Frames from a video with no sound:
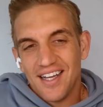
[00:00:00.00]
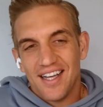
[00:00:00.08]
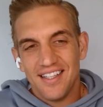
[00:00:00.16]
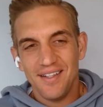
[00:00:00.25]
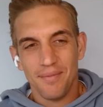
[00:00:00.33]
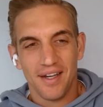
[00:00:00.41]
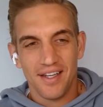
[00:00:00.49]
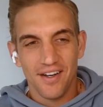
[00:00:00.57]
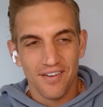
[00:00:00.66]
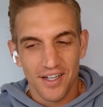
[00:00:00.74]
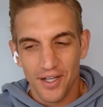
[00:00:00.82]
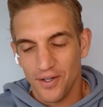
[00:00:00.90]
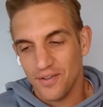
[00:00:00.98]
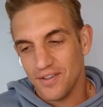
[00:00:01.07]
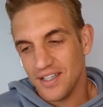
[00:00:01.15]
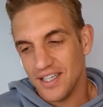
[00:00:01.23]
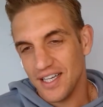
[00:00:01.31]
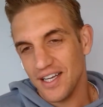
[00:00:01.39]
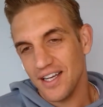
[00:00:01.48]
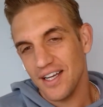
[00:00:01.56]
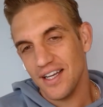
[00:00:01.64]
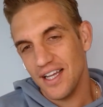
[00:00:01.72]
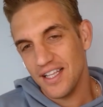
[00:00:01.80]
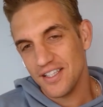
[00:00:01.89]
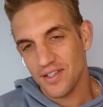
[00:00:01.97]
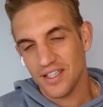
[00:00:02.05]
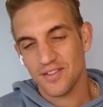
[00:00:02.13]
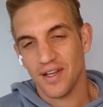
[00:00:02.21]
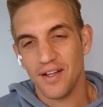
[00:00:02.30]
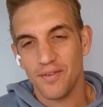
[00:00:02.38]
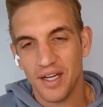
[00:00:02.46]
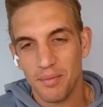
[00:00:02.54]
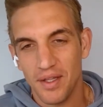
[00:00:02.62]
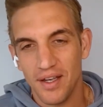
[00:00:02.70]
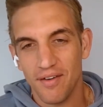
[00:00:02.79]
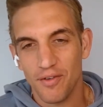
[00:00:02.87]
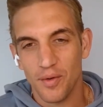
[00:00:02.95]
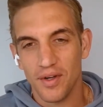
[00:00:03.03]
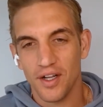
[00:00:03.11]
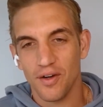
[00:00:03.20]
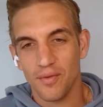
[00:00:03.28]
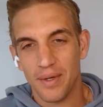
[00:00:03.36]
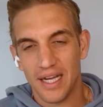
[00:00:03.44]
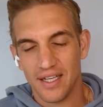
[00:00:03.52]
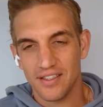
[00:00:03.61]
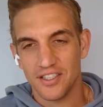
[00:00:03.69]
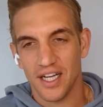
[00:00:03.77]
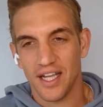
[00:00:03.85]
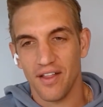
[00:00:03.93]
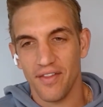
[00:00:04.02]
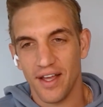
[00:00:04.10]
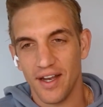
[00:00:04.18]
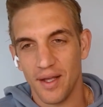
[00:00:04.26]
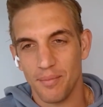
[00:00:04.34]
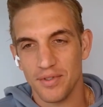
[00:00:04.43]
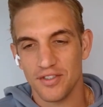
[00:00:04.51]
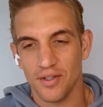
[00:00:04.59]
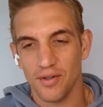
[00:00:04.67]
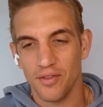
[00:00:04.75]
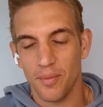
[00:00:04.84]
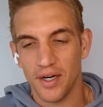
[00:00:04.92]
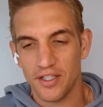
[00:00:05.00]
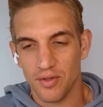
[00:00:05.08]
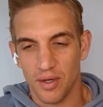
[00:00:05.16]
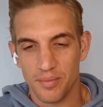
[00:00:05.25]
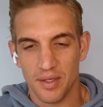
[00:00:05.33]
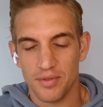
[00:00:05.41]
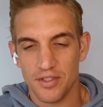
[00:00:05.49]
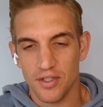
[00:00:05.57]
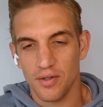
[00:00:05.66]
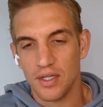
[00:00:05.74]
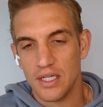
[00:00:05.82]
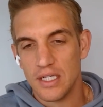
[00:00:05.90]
think about a year ago. And so I'd recommend everyone go back and check out that episode, the body swaps episode.